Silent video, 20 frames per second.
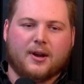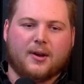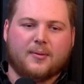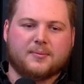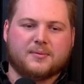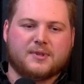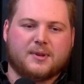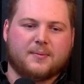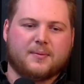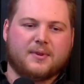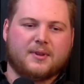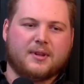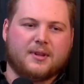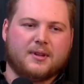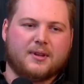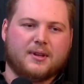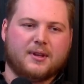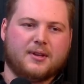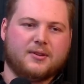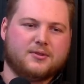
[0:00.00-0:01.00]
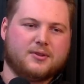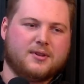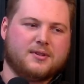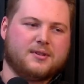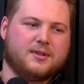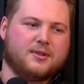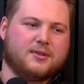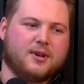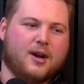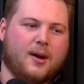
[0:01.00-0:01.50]
some of the
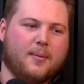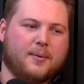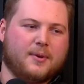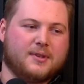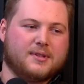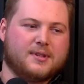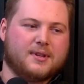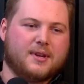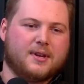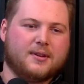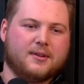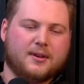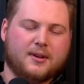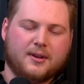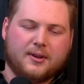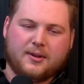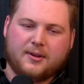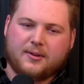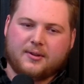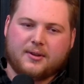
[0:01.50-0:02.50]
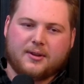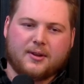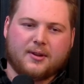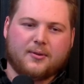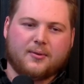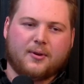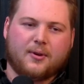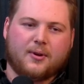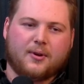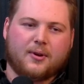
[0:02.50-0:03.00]
interesting topics that
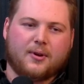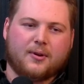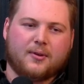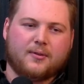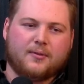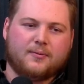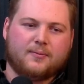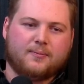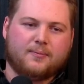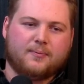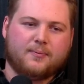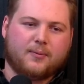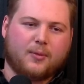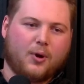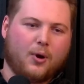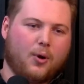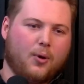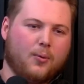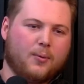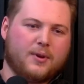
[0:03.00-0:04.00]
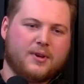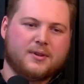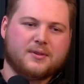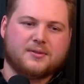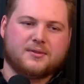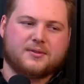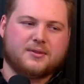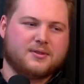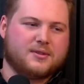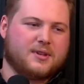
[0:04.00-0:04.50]
are
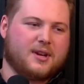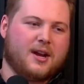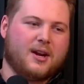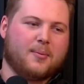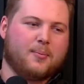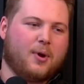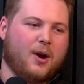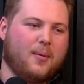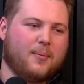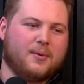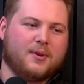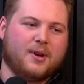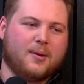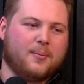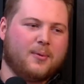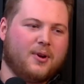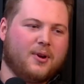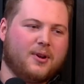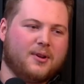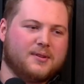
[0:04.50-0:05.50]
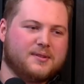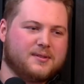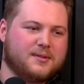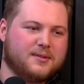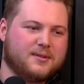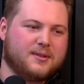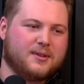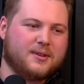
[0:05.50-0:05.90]
always just kind of popping up on us.